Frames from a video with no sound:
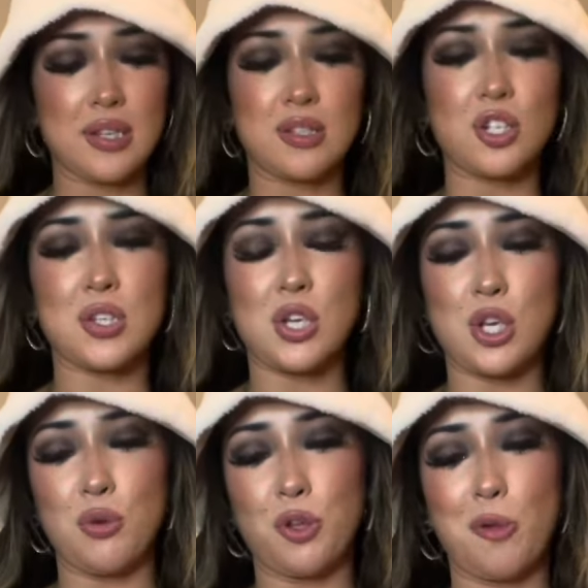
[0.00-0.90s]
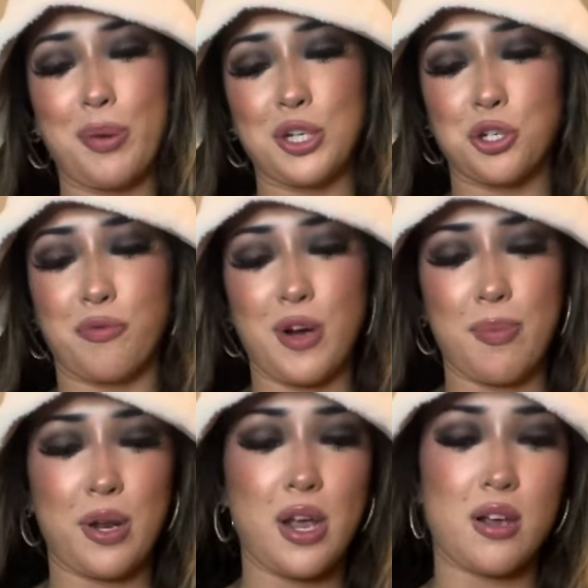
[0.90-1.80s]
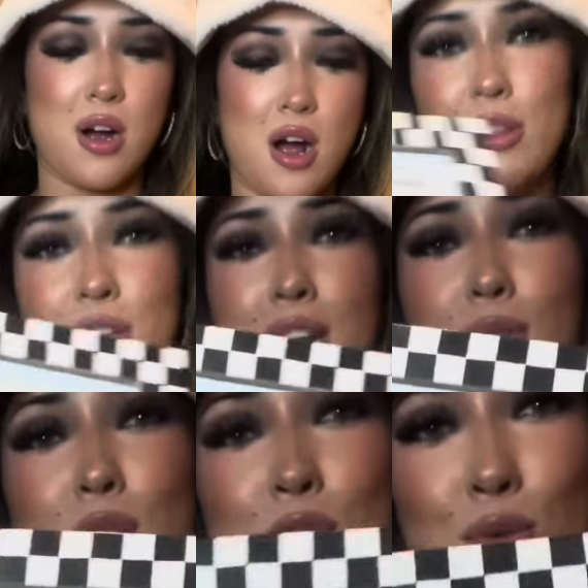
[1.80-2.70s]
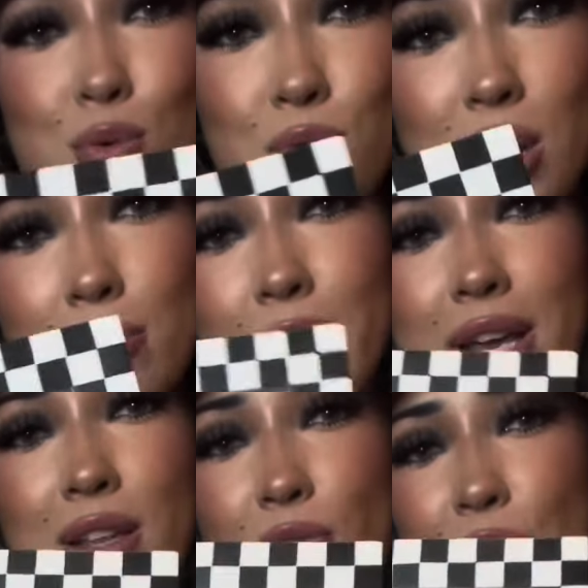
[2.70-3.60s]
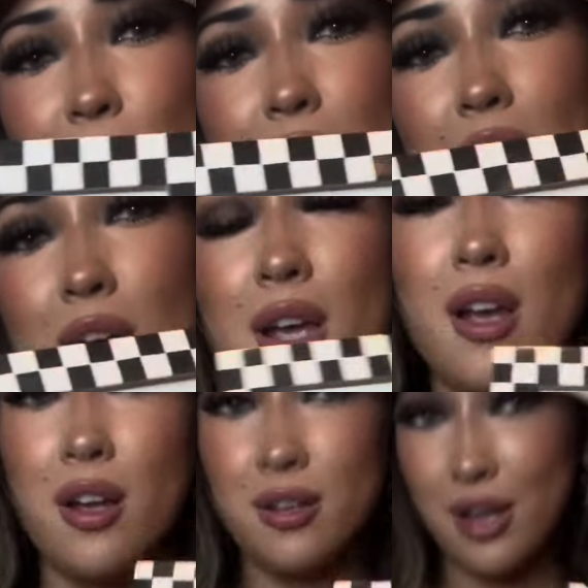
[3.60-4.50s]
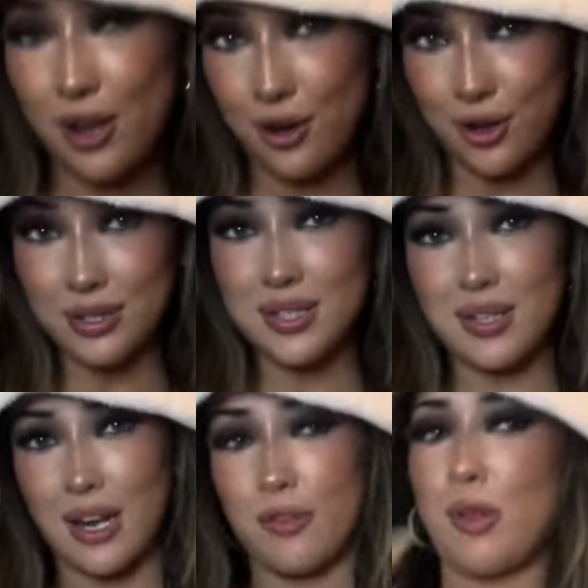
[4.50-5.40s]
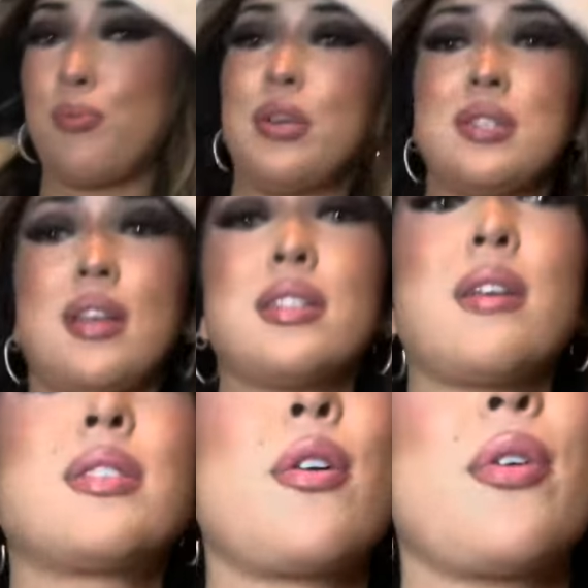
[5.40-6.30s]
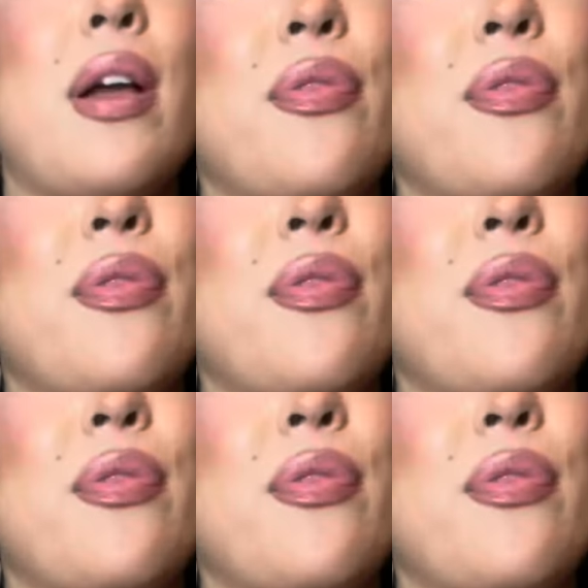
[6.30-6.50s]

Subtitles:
is just a cute little picture frame that I got. Look how cute. I'm like, it's very, I don't know, aesthetically pleasing. So I was like, okay,